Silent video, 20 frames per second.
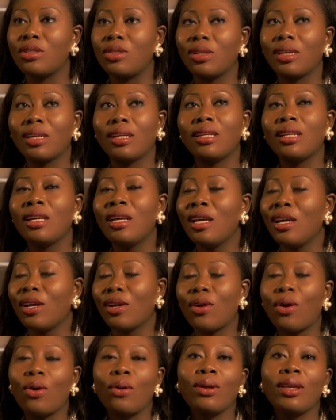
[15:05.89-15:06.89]
You can
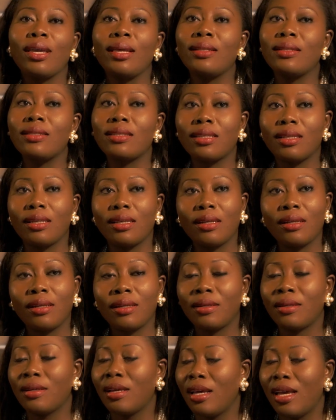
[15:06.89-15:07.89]
go into
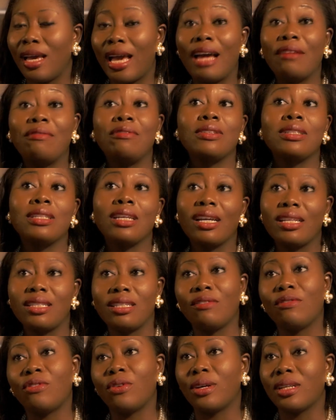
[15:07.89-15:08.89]

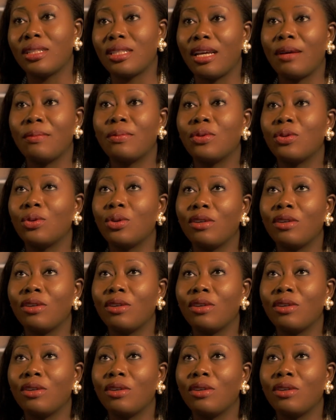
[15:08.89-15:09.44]
advertising, for example.